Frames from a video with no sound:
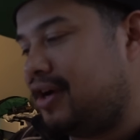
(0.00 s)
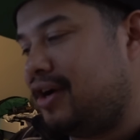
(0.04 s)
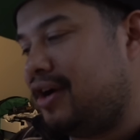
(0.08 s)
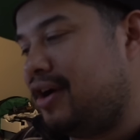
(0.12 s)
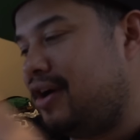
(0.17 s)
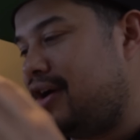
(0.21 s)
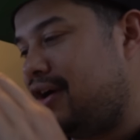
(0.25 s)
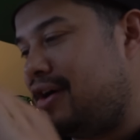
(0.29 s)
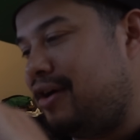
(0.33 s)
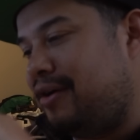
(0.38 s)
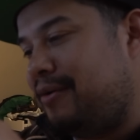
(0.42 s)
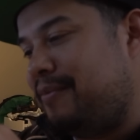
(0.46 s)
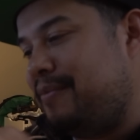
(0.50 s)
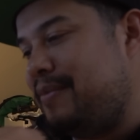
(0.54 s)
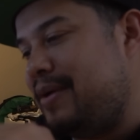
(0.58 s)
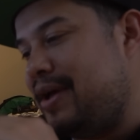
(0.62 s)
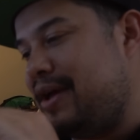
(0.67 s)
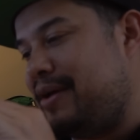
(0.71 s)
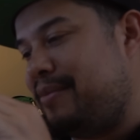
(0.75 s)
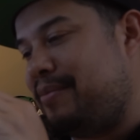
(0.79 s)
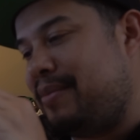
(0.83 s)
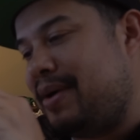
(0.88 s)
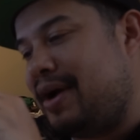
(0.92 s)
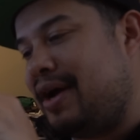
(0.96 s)
Oh
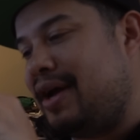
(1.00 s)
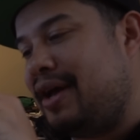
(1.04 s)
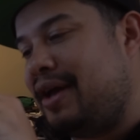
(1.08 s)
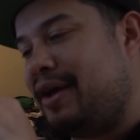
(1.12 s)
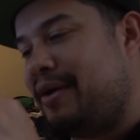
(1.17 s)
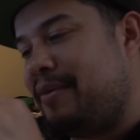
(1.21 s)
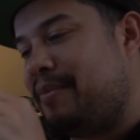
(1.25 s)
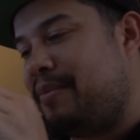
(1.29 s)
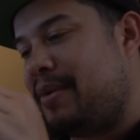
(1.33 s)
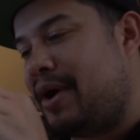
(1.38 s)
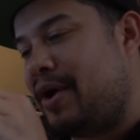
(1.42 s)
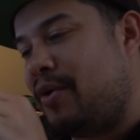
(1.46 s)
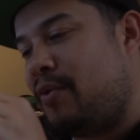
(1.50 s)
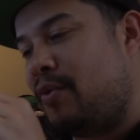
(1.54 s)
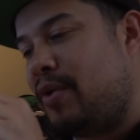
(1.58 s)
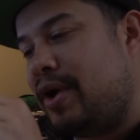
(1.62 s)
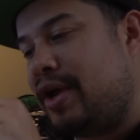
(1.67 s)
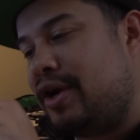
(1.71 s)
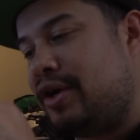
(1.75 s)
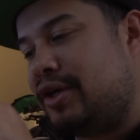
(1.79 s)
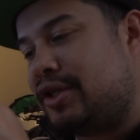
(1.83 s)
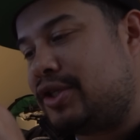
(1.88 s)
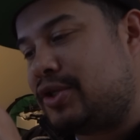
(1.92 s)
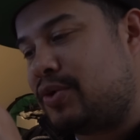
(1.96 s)
man, my, my
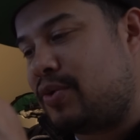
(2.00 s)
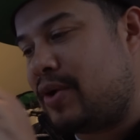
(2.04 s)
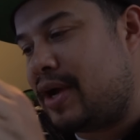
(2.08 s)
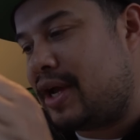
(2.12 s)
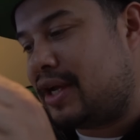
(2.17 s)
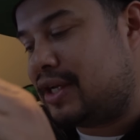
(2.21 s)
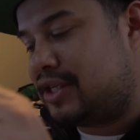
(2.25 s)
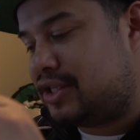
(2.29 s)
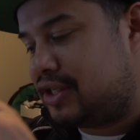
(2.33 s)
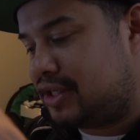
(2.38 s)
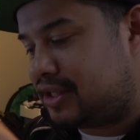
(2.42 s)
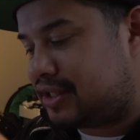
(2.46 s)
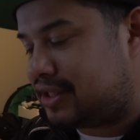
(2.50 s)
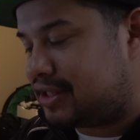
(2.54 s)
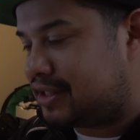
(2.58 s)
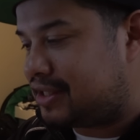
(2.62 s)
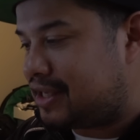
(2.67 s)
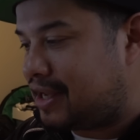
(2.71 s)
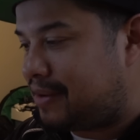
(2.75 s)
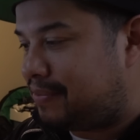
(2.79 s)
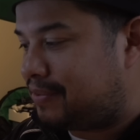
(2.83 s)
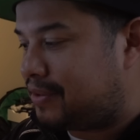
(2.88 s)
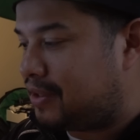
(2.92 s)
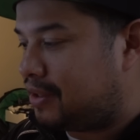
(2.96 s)
winter swag just
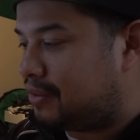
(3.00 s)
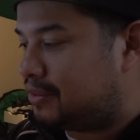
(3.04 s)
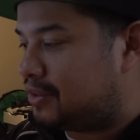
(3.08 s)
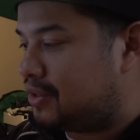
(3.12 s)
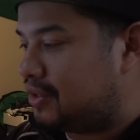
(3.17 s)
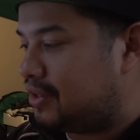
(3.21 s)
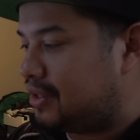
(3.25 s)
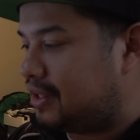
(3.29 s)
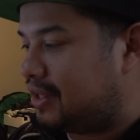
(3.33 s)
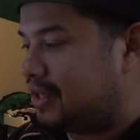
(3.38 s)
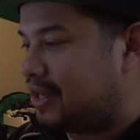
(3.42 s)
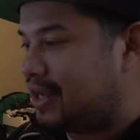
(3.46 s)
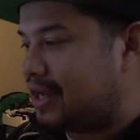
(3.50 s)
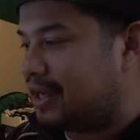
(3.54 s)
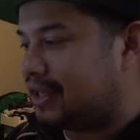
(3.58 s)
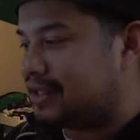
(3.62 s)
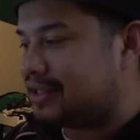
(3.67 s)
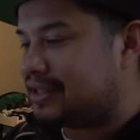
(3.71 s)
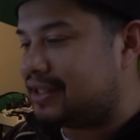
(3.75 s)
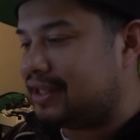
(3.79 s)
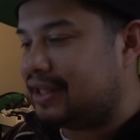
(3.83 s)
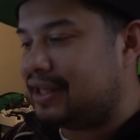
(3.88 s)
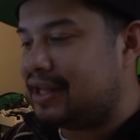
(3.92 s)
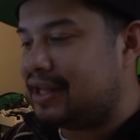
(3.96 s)
stepped up to the next